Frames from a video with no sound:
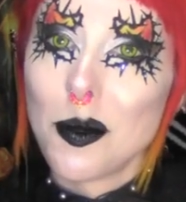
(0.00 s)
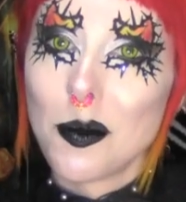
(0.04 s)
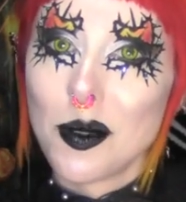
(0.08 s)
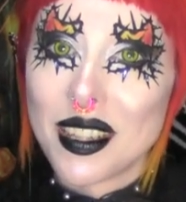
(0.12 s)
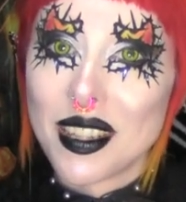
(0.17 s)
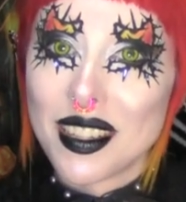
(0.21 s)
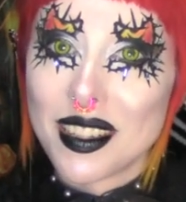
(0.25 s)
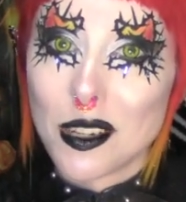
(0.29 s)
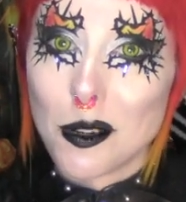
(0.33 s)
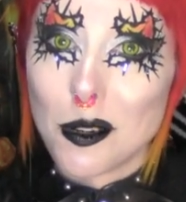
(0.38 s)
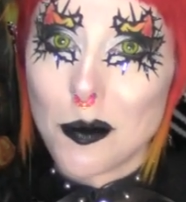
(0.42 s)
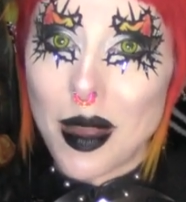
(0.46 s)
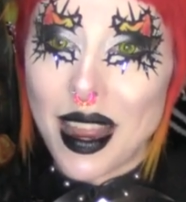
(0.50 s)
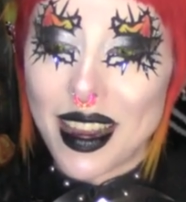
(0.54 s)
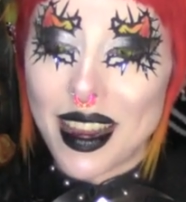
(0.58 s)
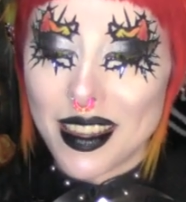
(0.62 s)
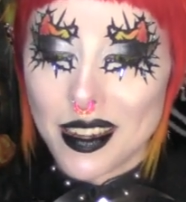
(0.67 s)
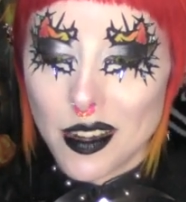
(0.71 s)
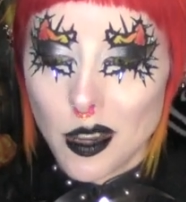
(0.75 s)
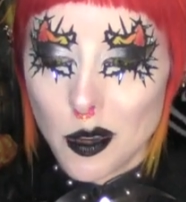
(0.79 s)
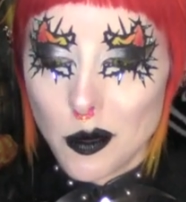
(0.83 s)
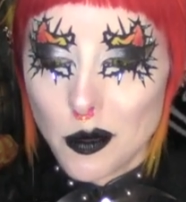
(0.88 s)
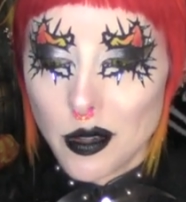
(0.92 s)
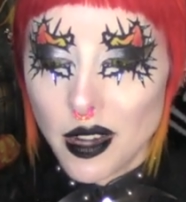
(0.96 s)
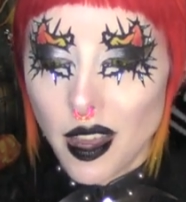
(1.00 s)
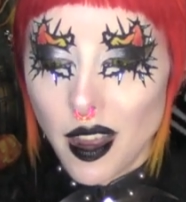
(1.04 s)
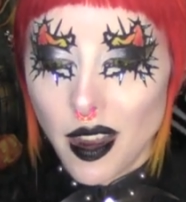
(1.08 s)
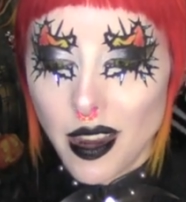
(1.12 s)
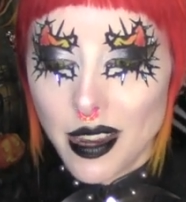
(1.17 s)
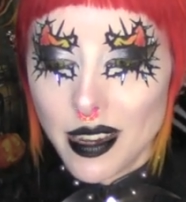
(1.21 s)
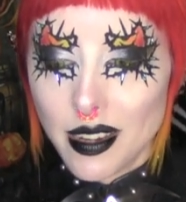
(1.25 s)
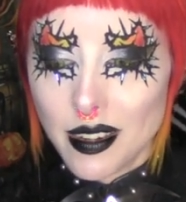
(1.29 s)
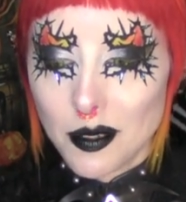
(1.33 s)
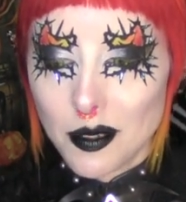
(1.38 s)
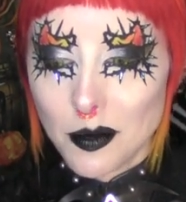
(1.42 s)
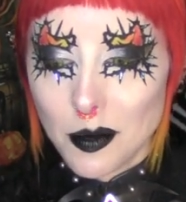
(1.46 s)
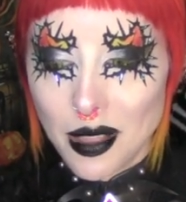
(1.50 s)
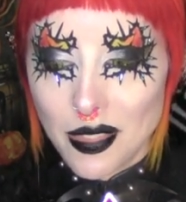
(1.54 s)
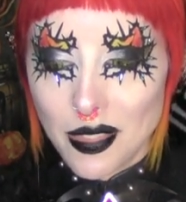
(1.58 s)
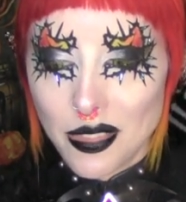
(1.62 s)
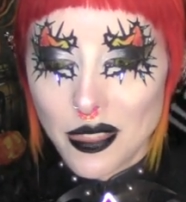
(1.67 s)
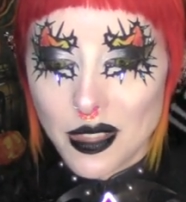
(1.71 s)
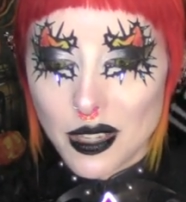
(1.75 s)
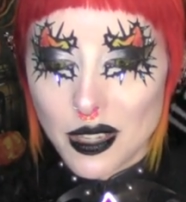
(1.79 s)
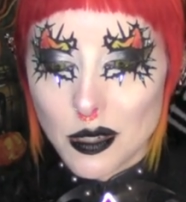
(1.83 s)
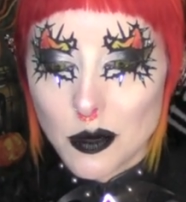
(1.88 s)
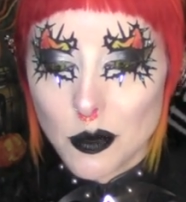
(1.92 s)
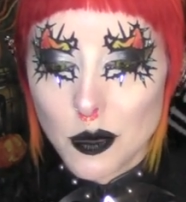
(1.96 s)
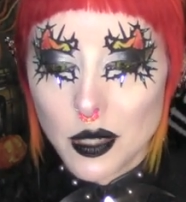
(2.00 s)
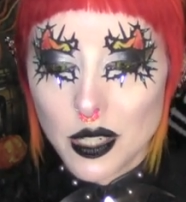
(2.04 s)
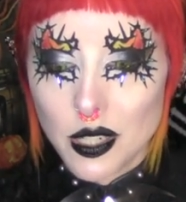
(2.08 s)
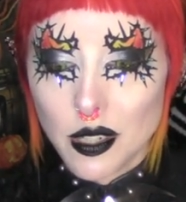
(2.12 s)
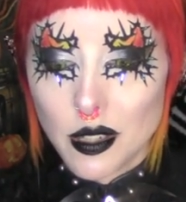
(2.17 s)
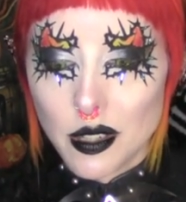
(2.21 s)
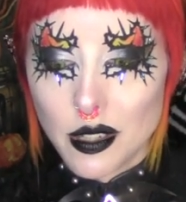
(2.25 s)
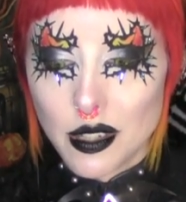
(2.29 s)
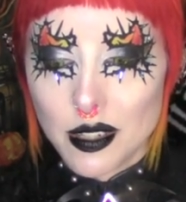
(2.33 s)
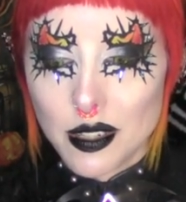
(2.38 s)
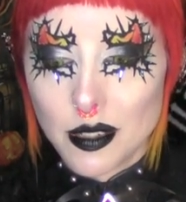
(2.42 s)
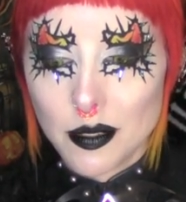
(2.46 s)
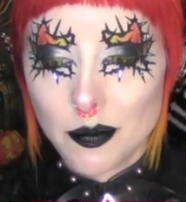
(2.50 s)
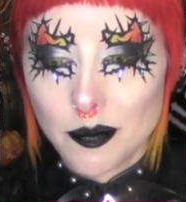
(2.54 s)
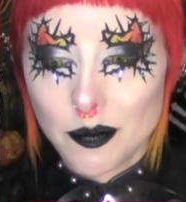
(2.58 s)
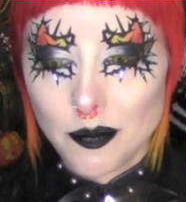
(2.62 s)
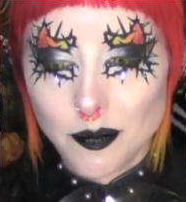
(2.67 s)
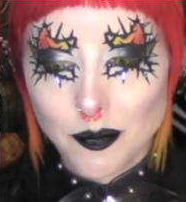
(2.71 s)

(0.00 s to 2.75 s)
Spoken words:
We're still back in 09 when things were good.